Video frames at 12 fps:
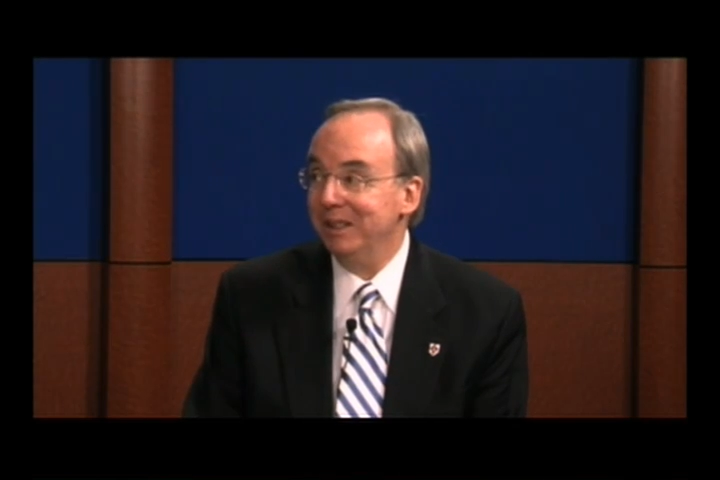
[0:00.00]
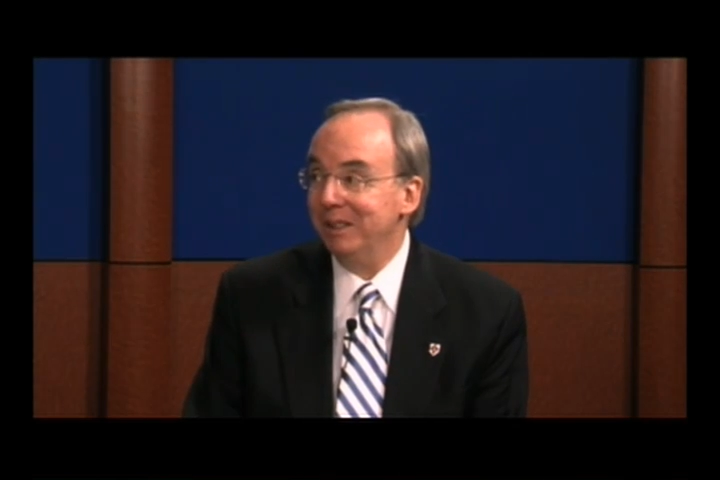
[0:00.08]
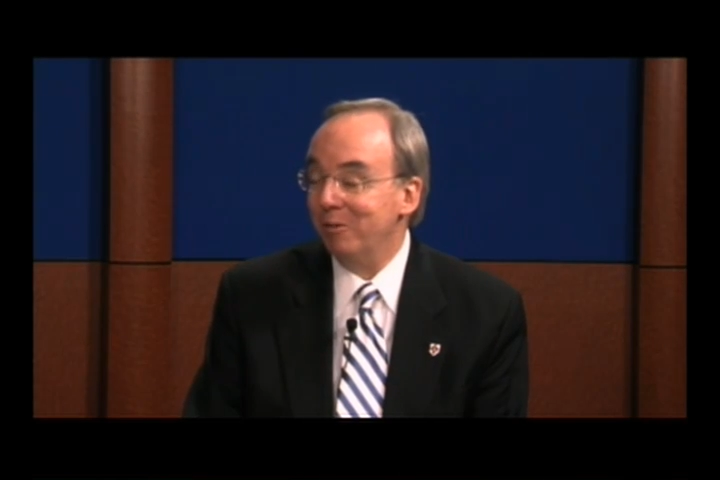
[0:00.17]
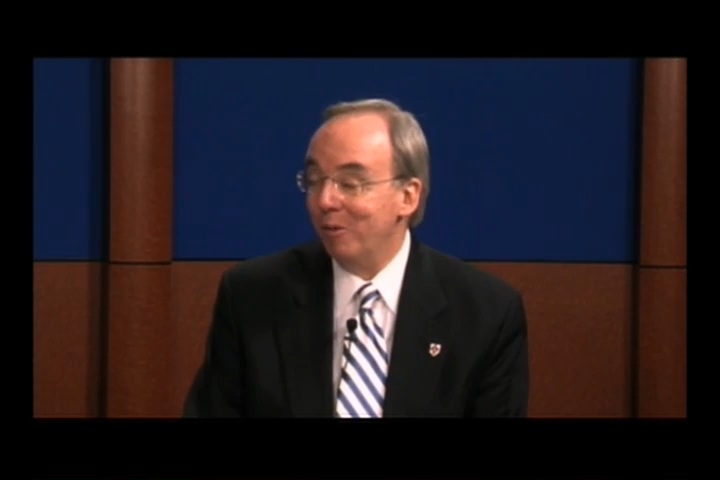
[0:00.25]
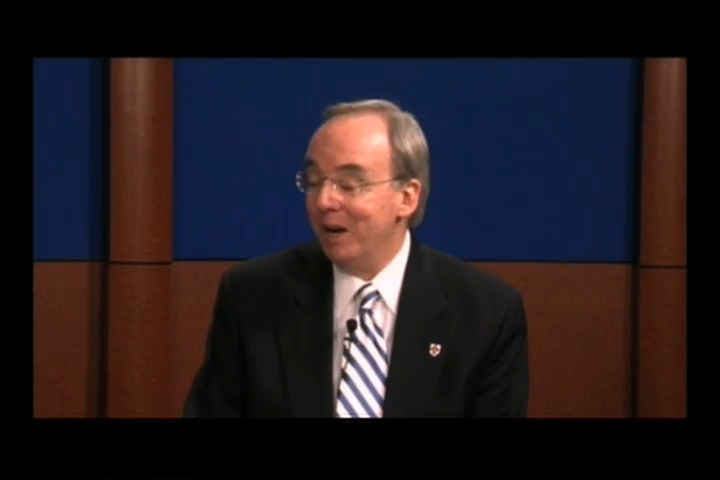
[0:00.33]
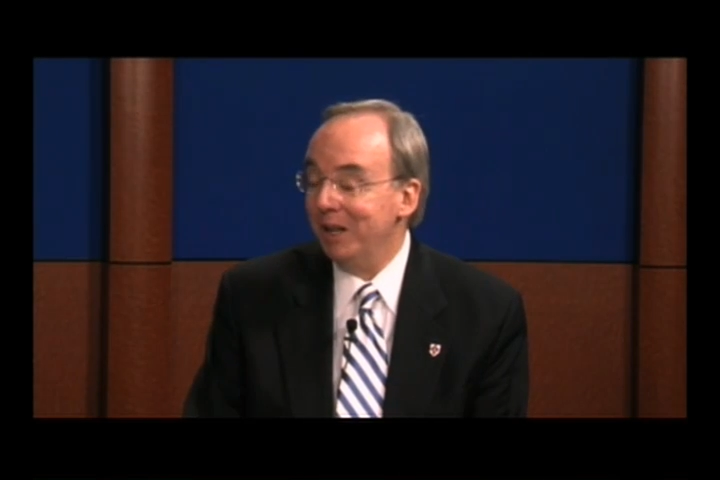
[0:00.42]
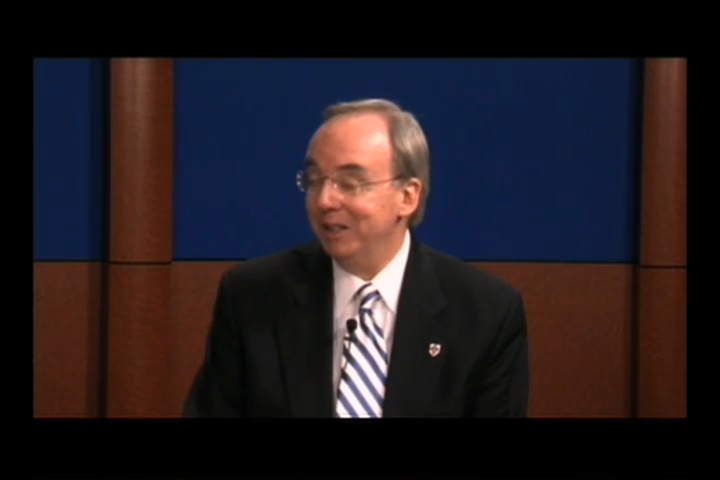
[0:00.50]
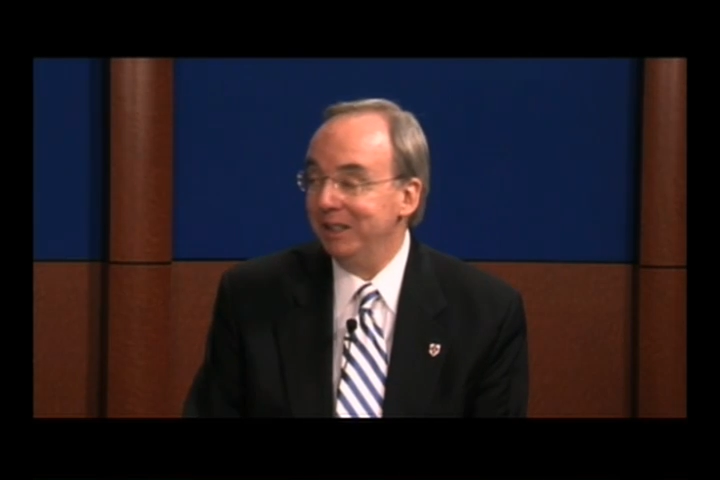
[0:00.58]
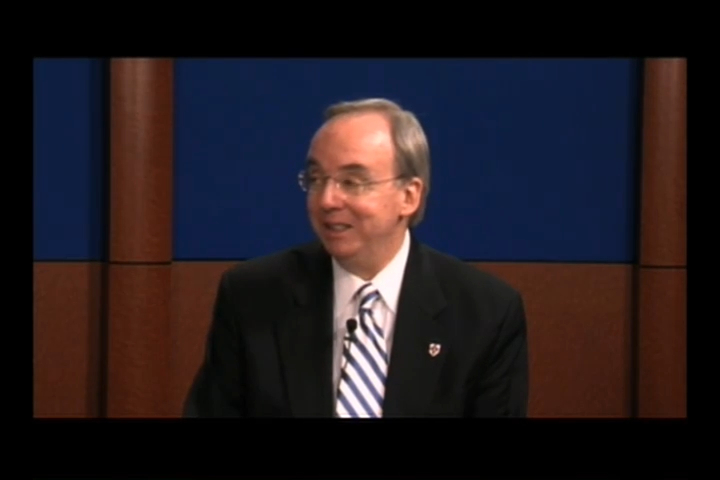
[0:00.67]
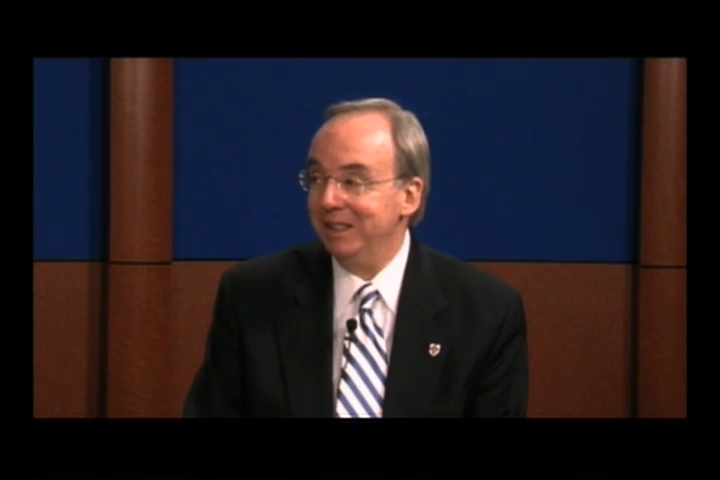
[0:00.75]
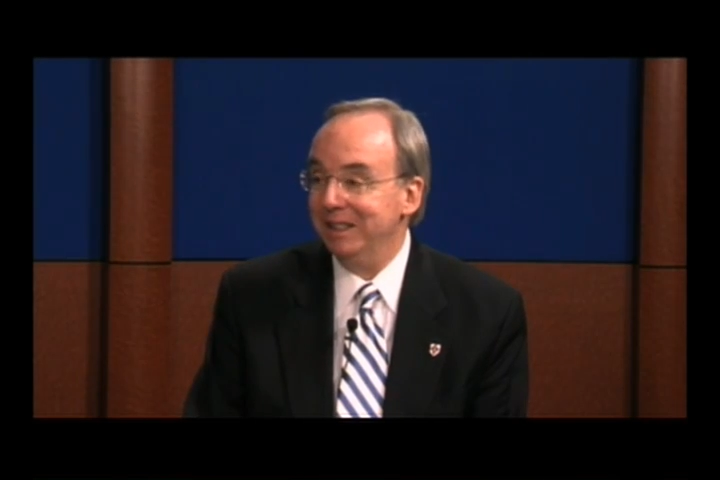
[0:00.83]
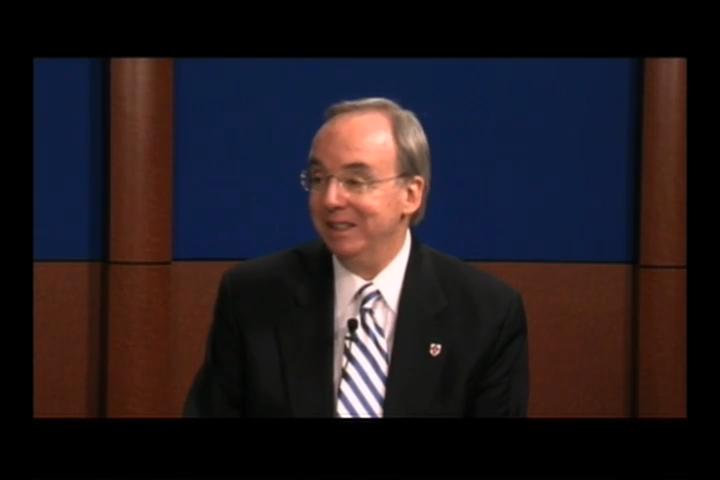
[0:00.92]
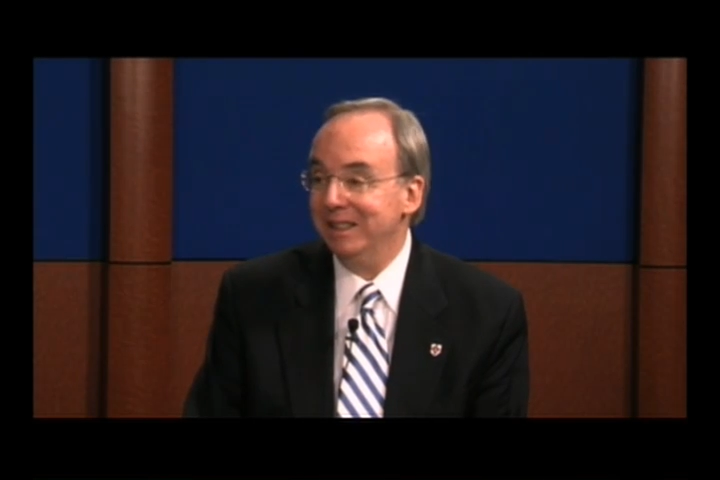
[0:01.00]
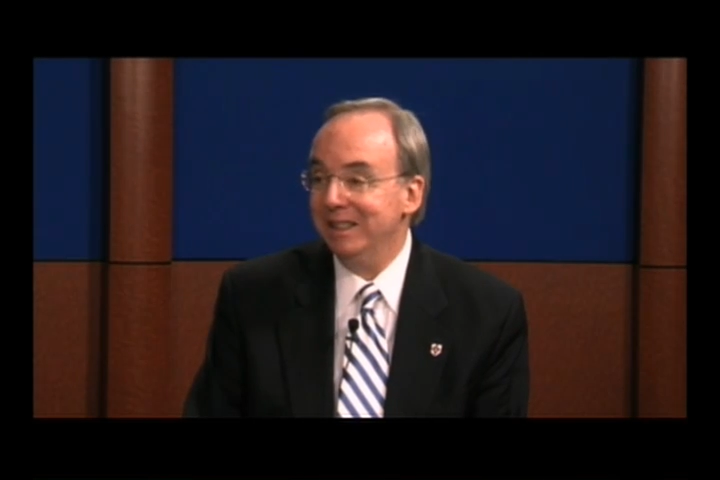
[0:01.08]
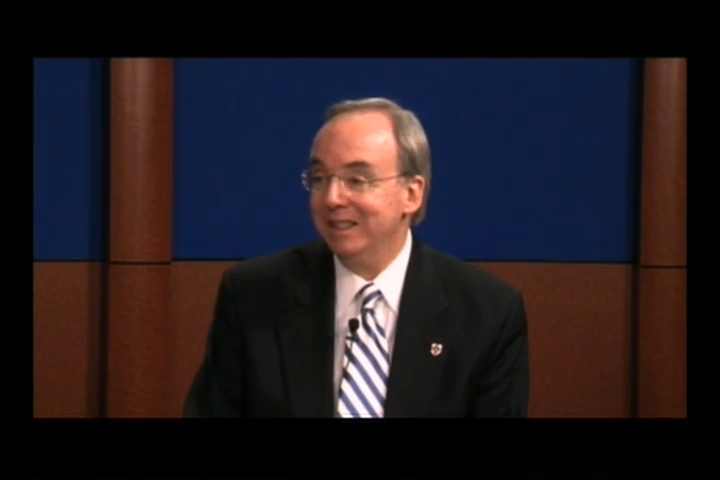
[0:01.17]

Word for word: and rallied and